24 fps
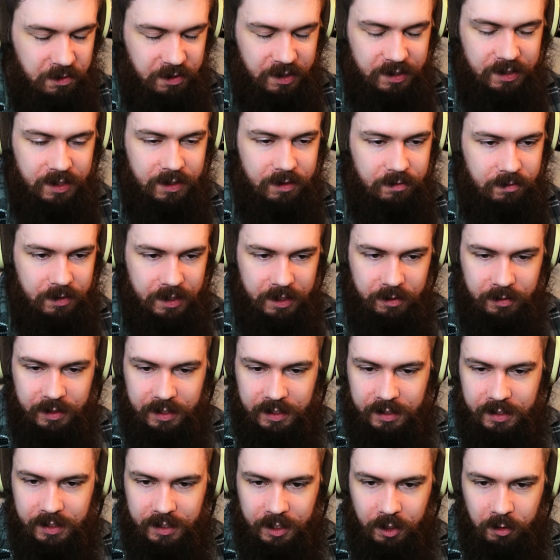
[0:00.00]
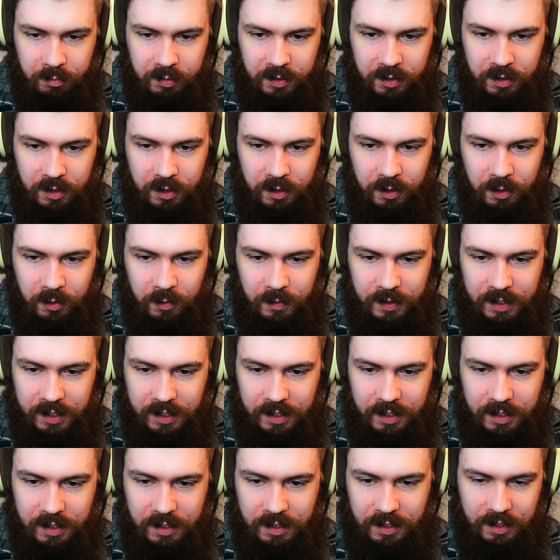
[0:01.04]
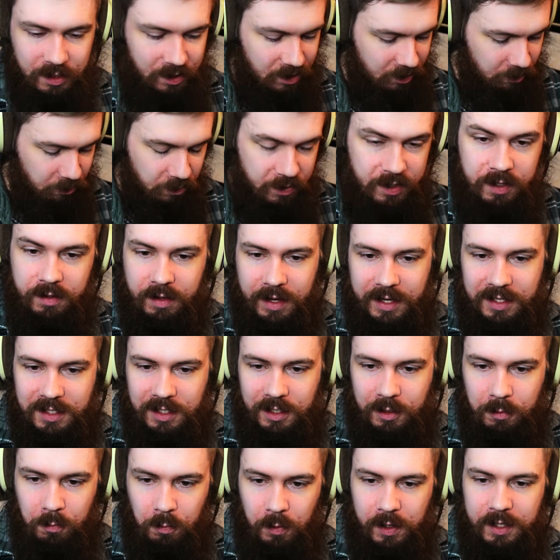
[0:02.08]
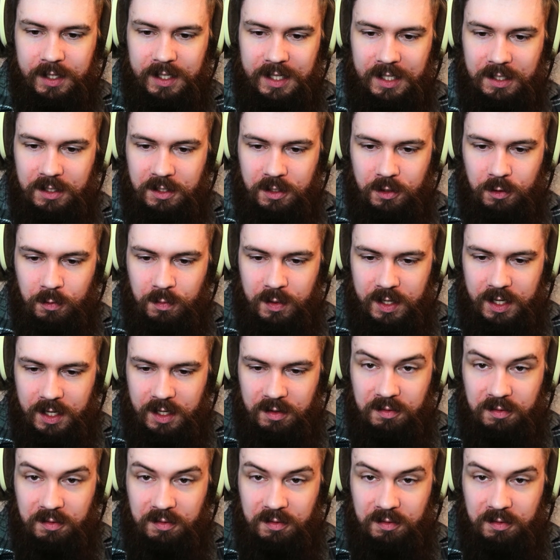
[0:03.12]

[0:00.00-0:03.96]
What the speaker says: thing that layering can help you do is in realizing what needs to be